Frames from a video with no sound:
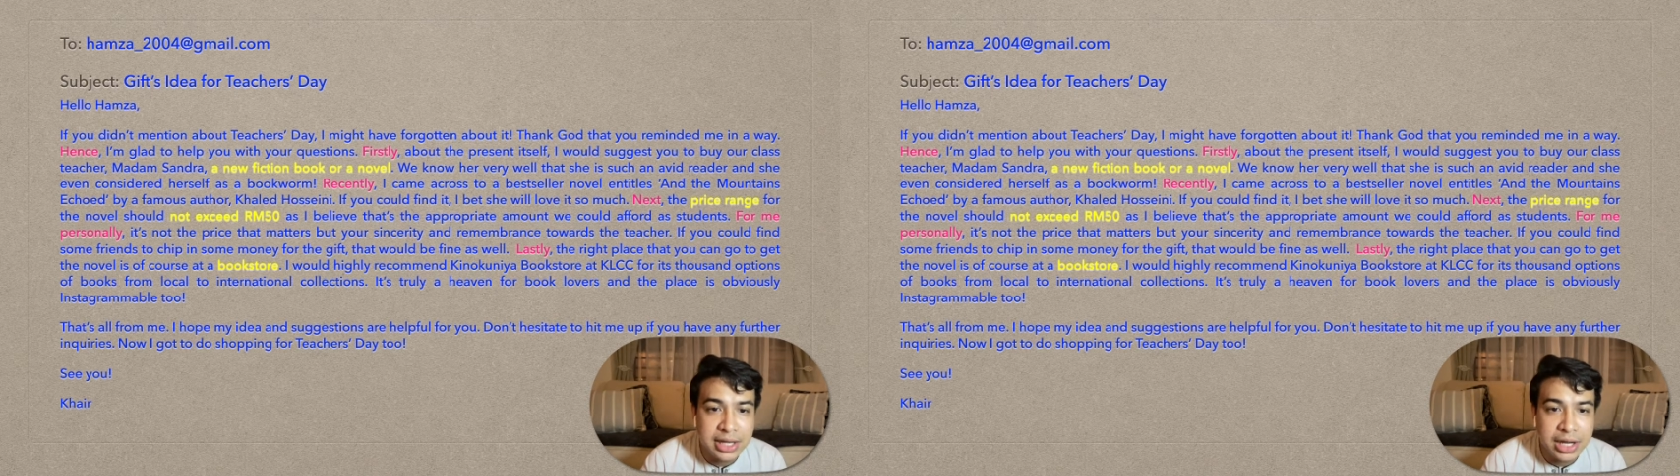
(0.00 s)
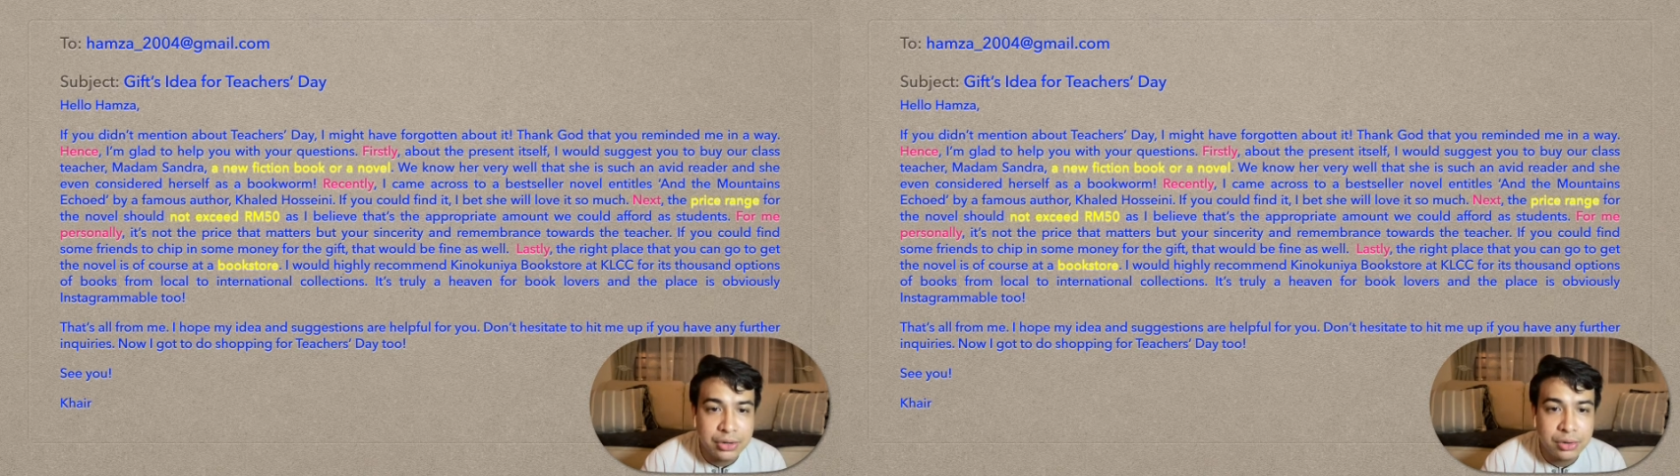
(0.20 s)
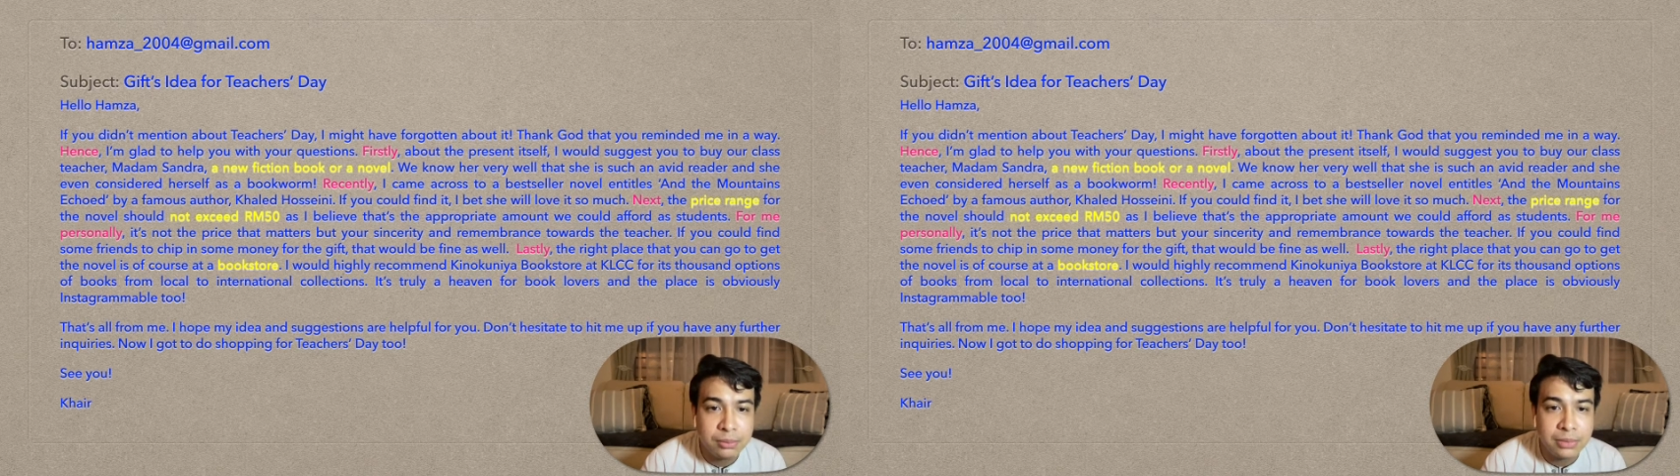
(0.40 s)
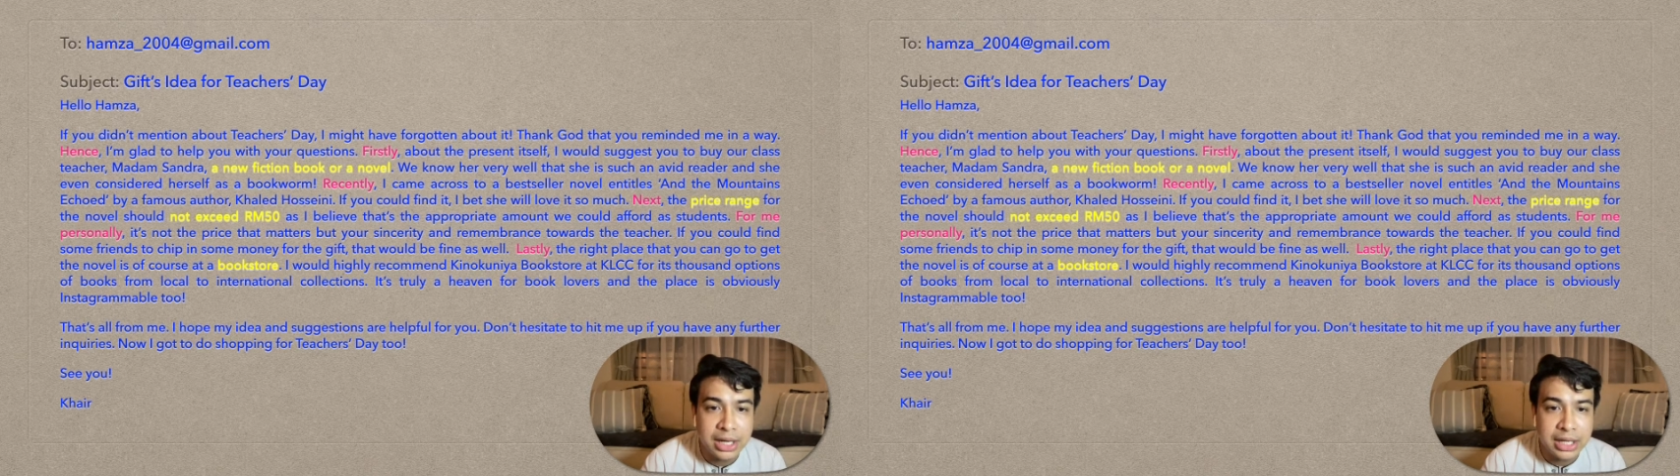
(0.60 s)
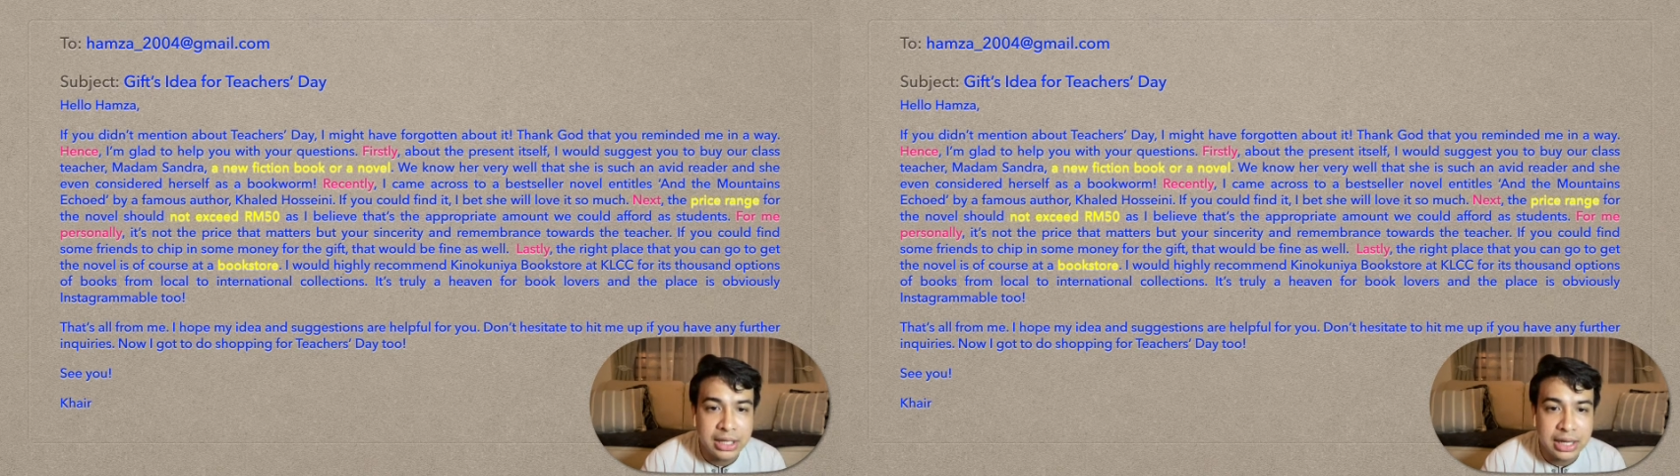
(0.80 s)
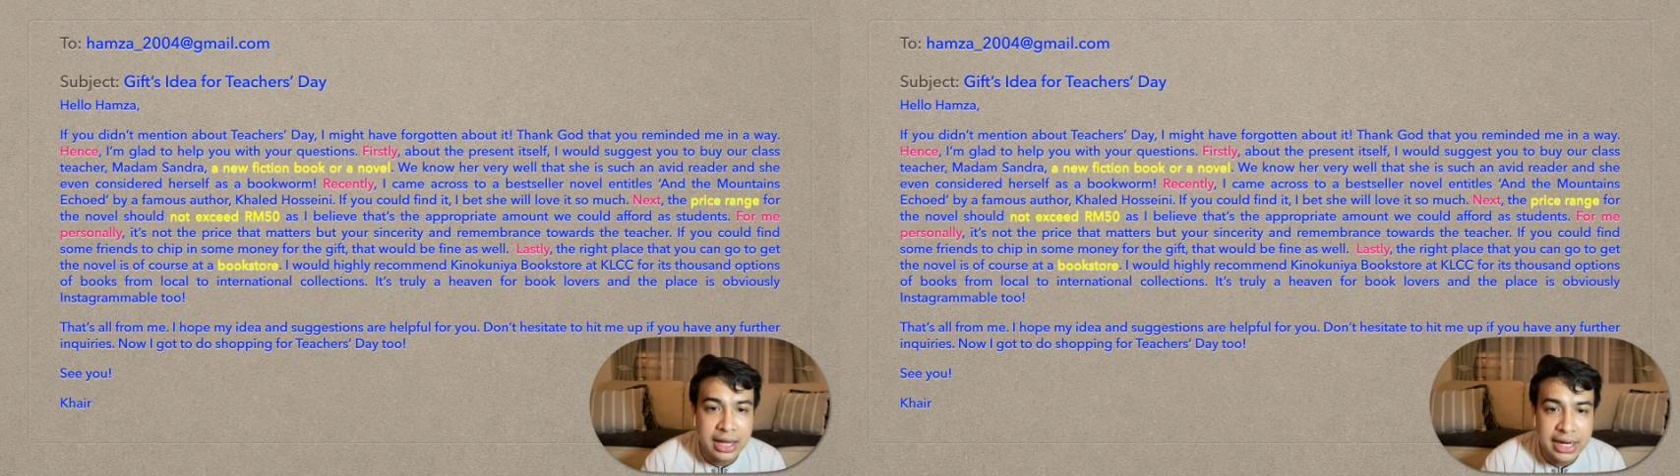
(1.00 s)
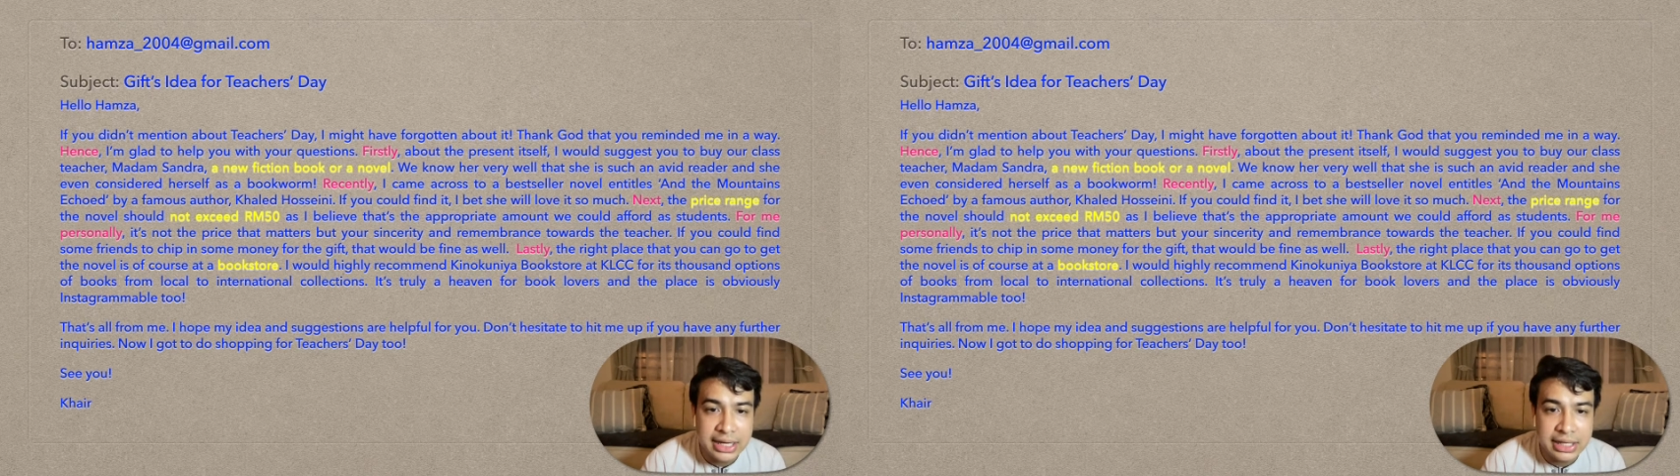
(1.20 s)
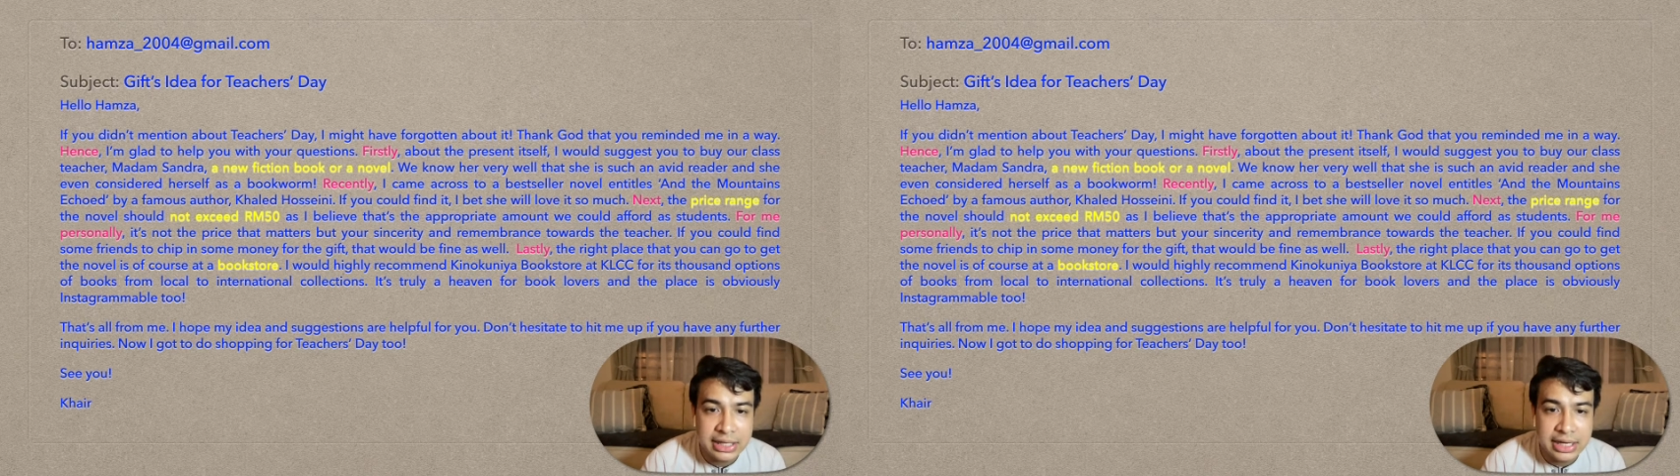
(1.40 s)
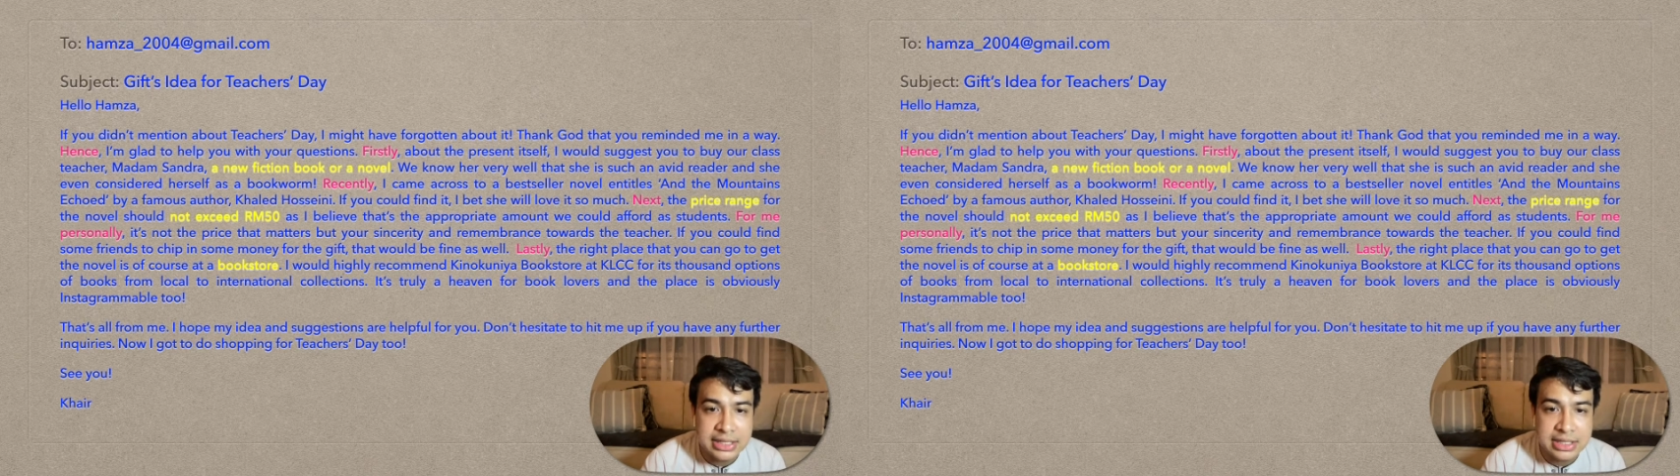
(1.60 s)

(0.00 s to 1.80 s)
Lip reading: I hope my idea and